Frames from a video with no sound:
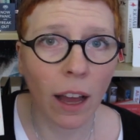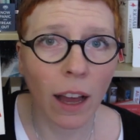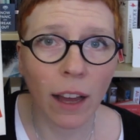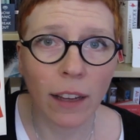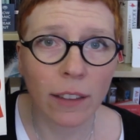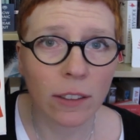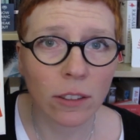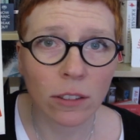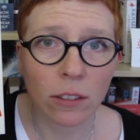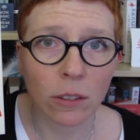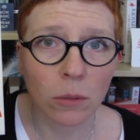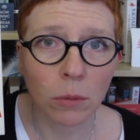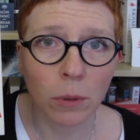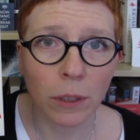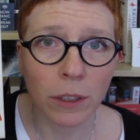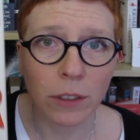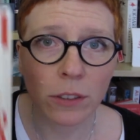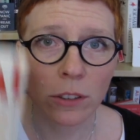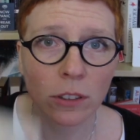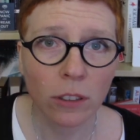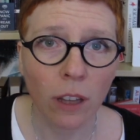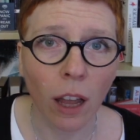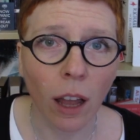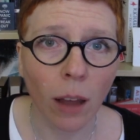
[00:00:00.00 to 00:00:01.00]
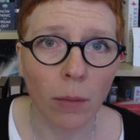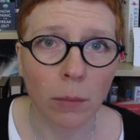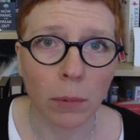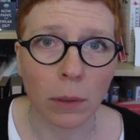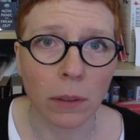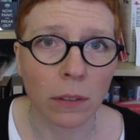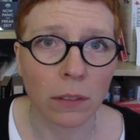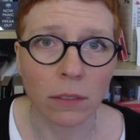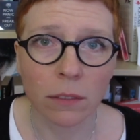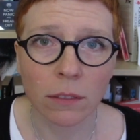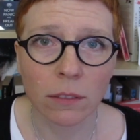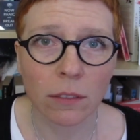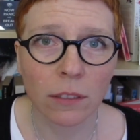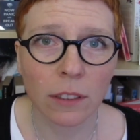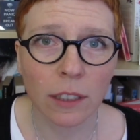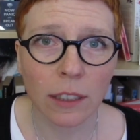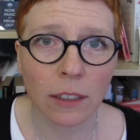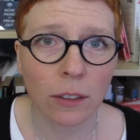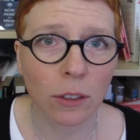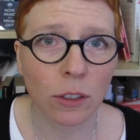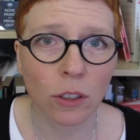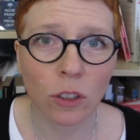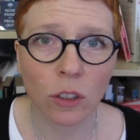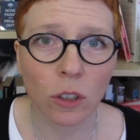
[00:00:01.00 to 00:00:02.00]
I don't know where to stop.
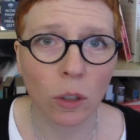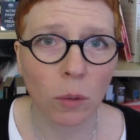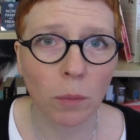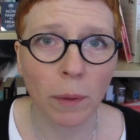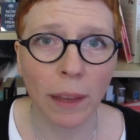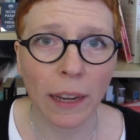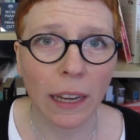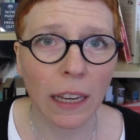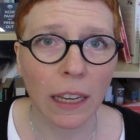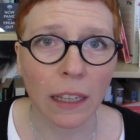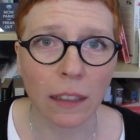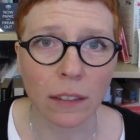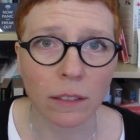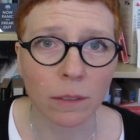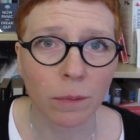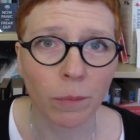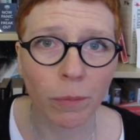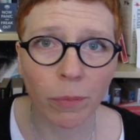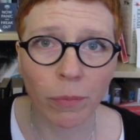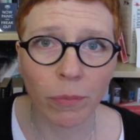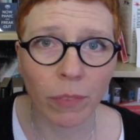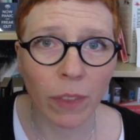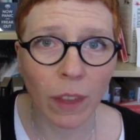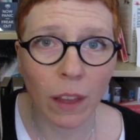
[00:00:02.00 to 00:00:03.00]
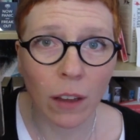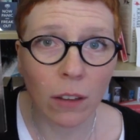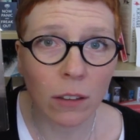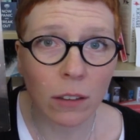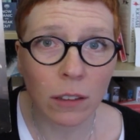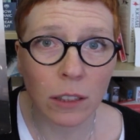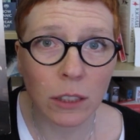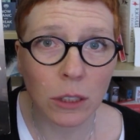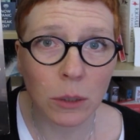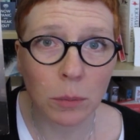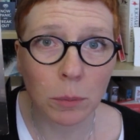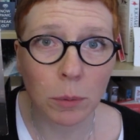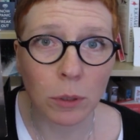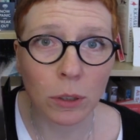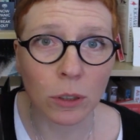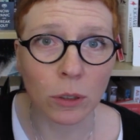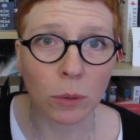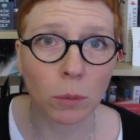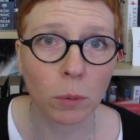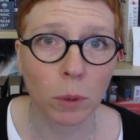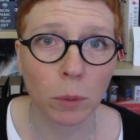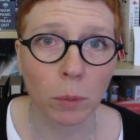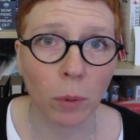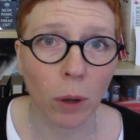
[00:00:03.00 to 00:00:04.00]
There are so many. All these
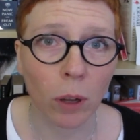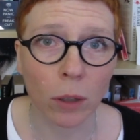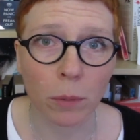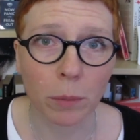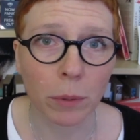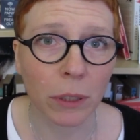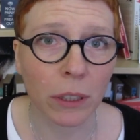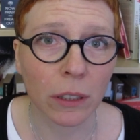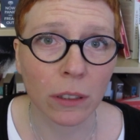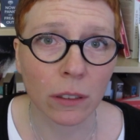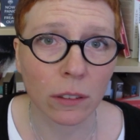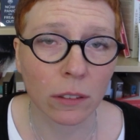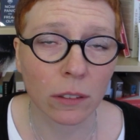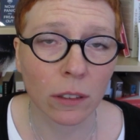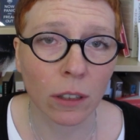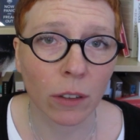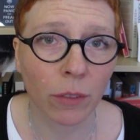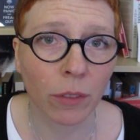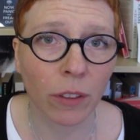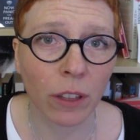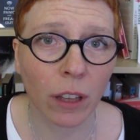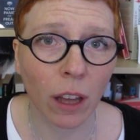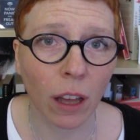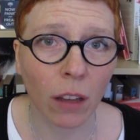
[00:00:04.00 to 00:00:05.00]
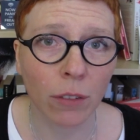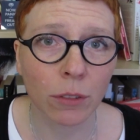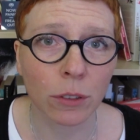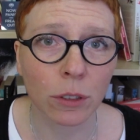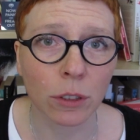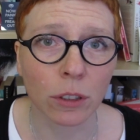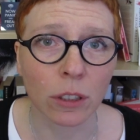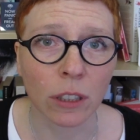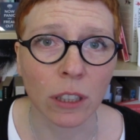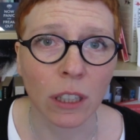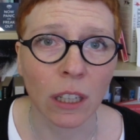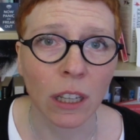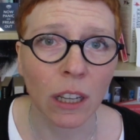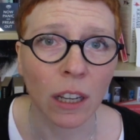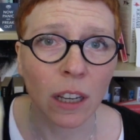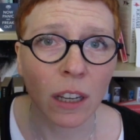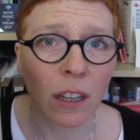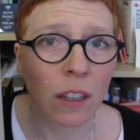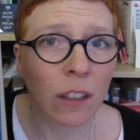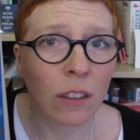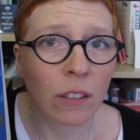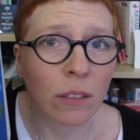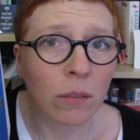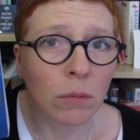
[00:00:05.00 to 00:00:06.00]
books were bought because of the cover.
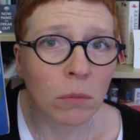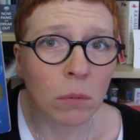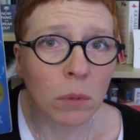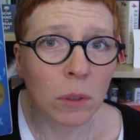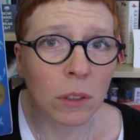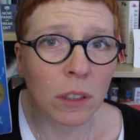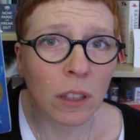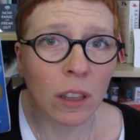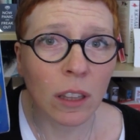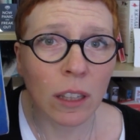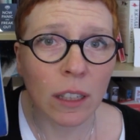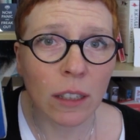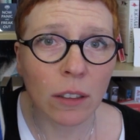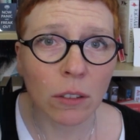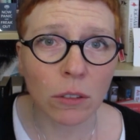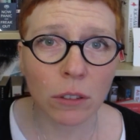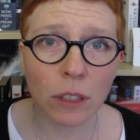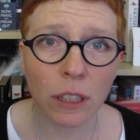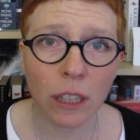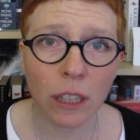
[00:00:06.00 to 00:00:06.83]
One thing or